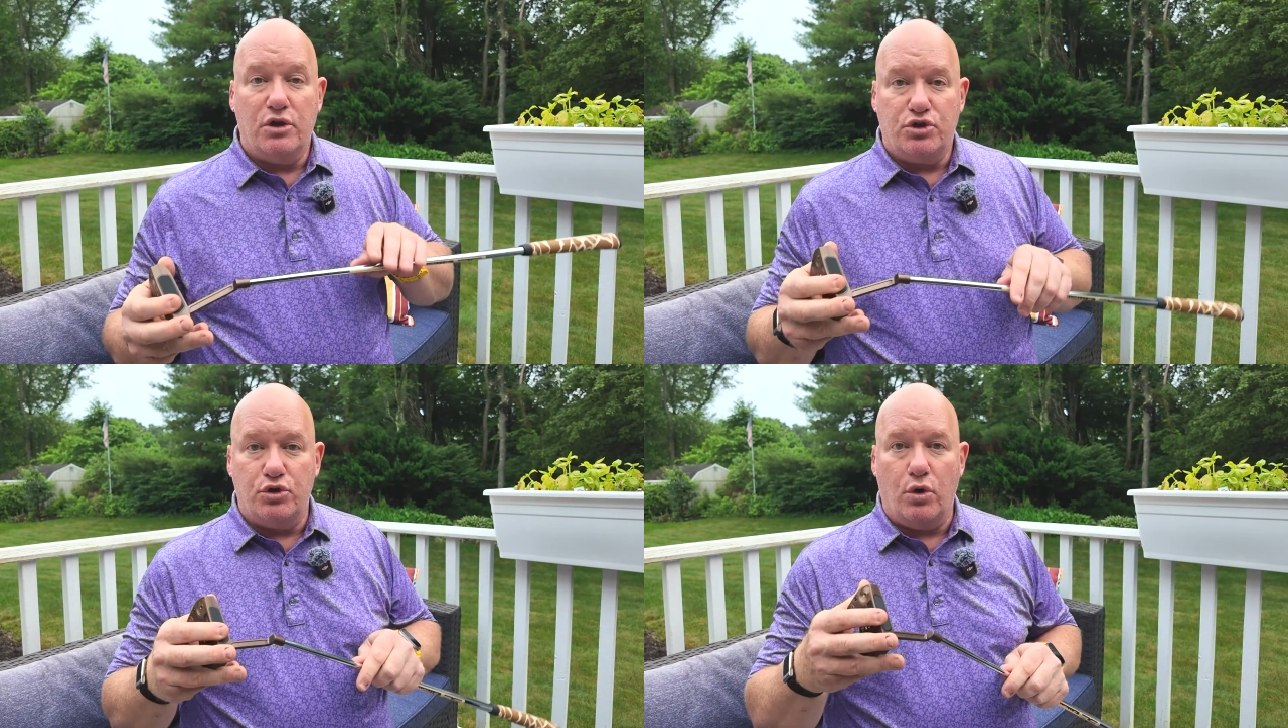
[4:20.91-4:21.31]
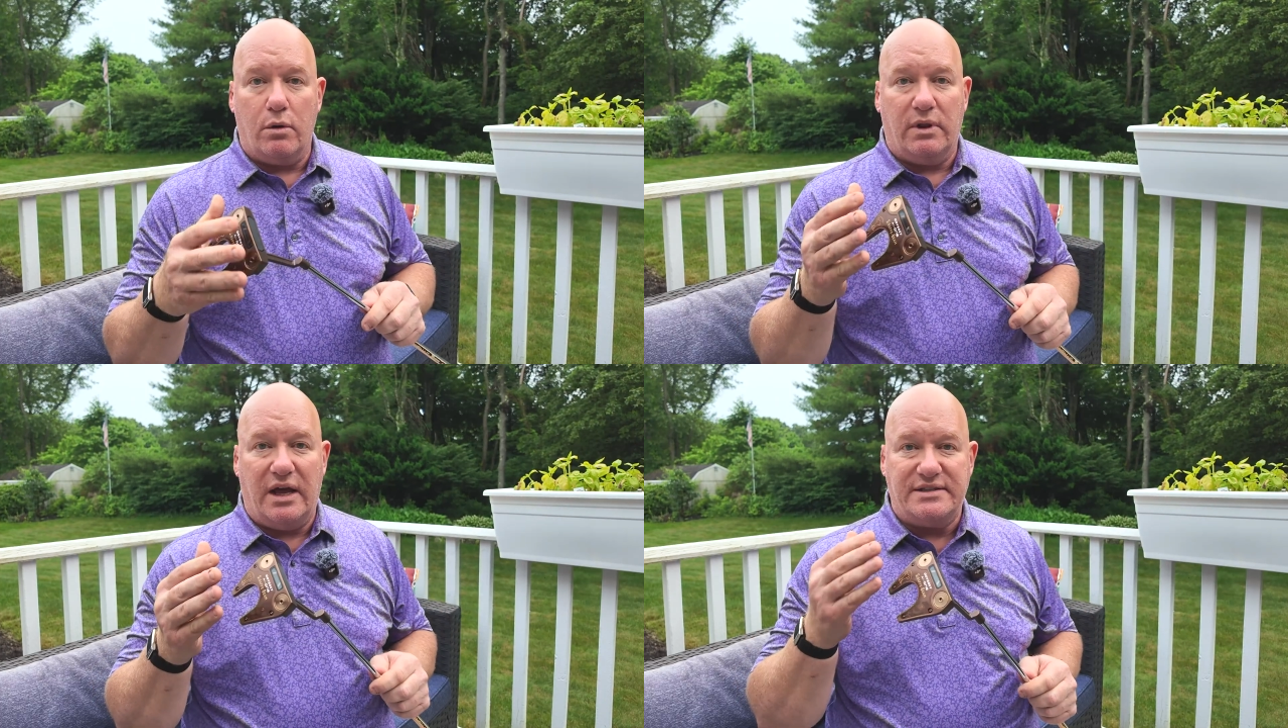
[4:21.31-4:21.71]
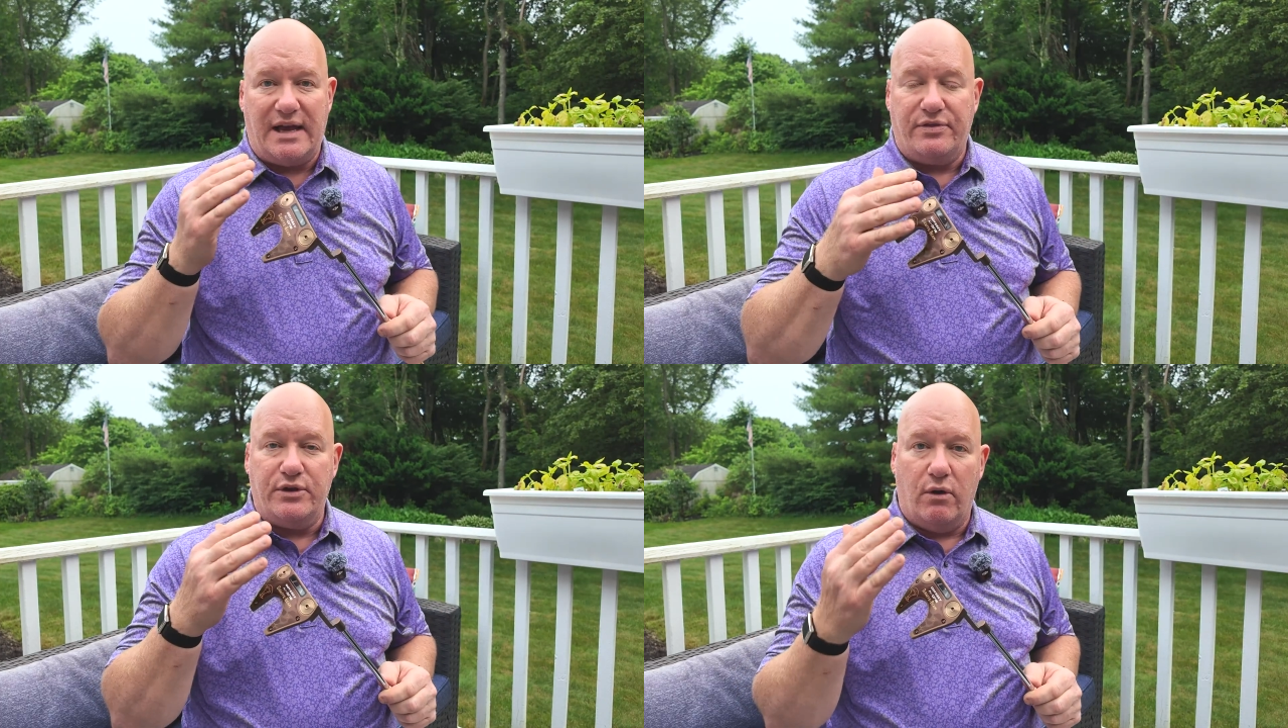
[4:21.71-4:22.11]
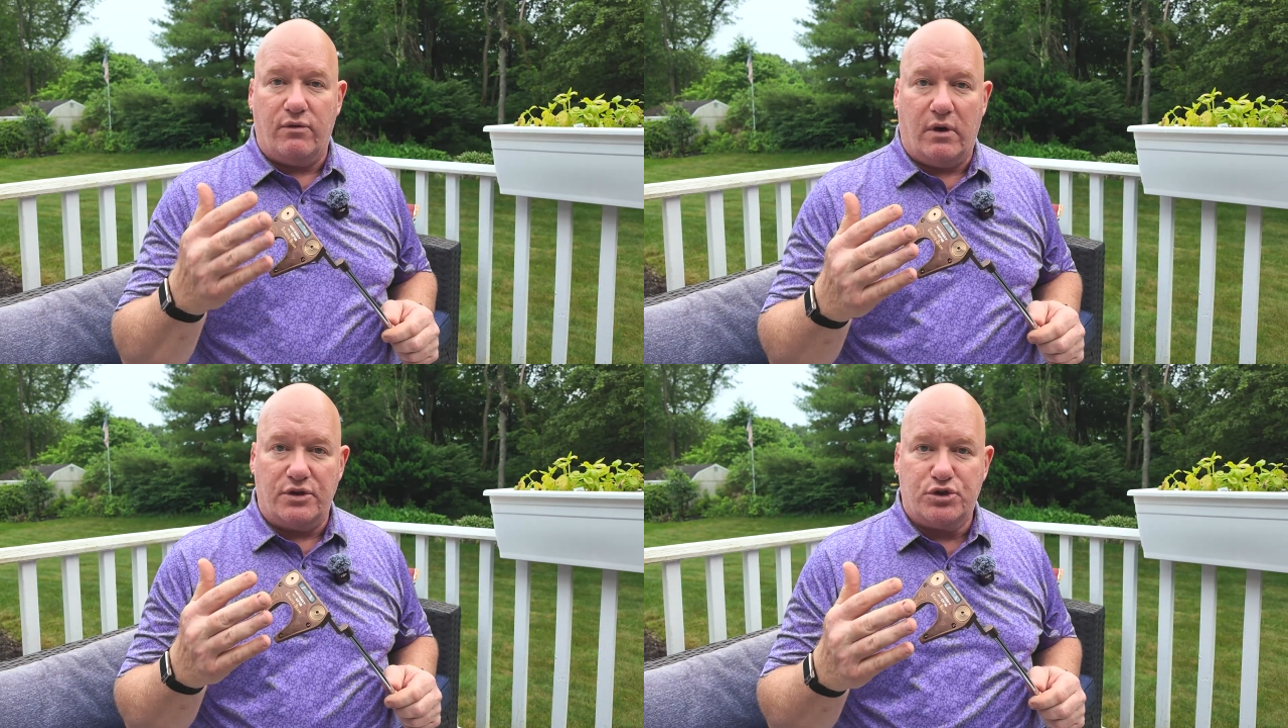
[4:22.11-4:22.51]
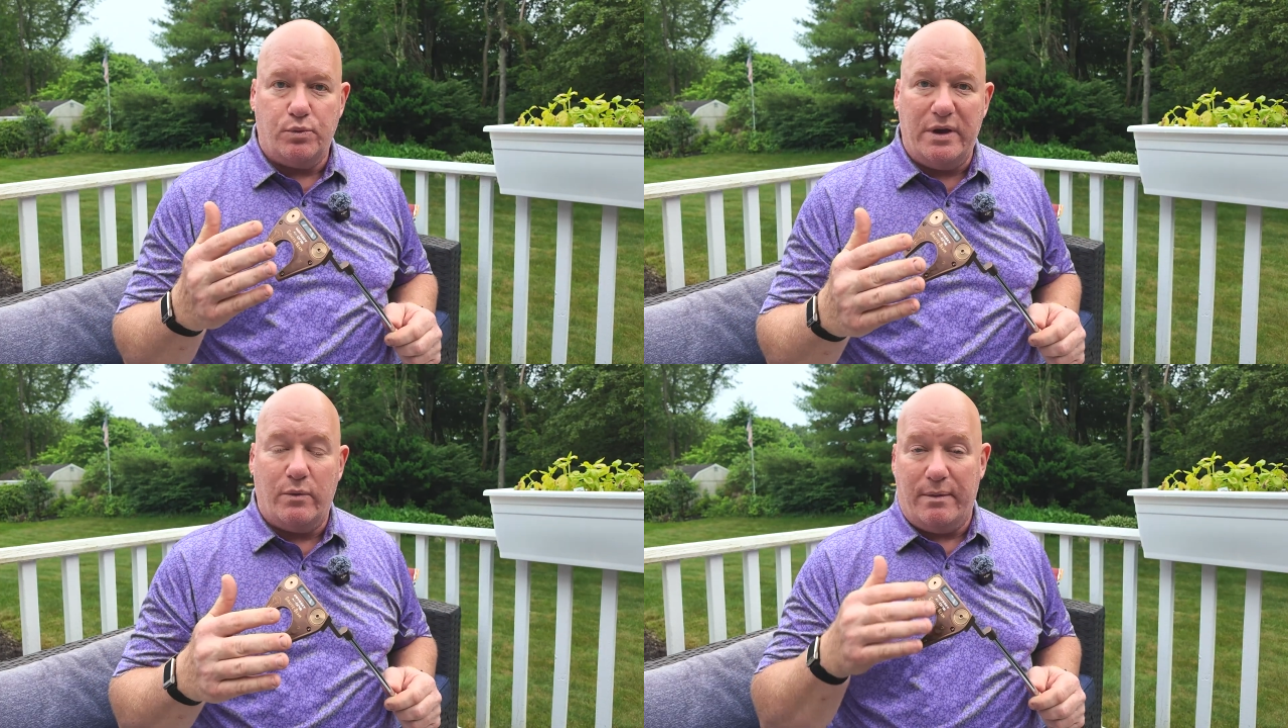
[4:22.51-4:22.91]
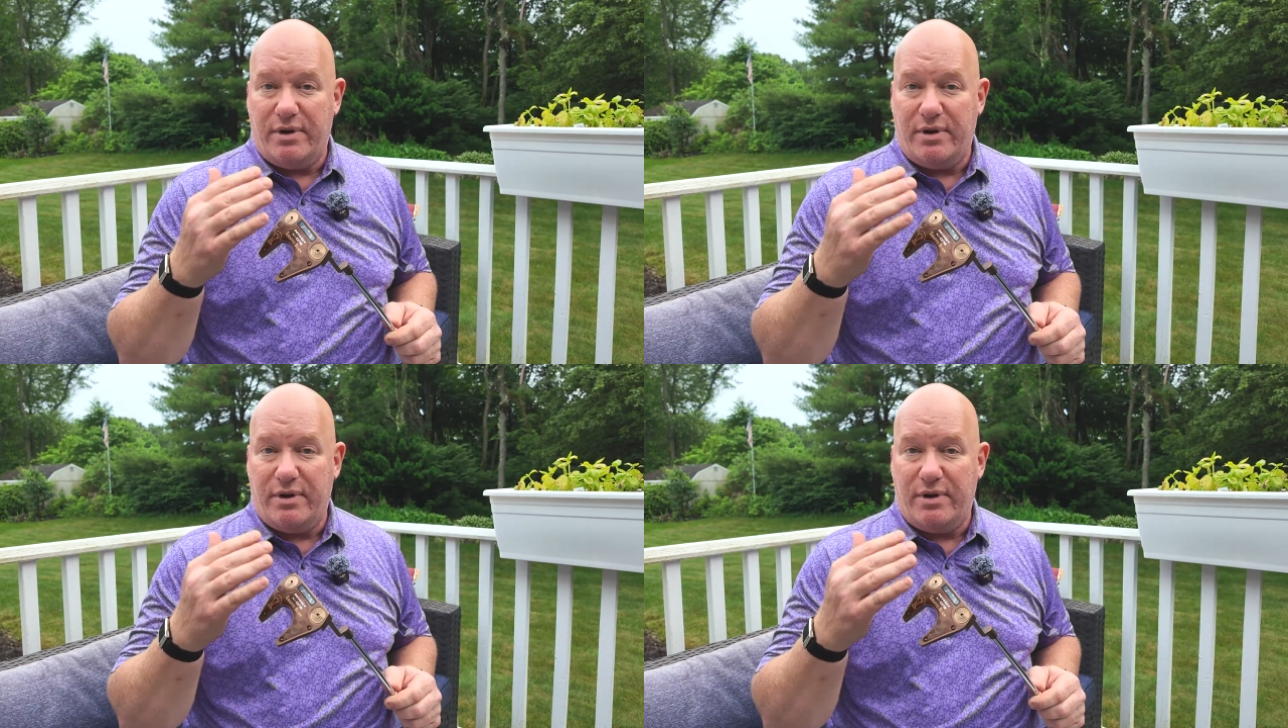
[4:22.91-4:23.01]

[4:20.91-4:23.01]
to normalize out the overall swing weight.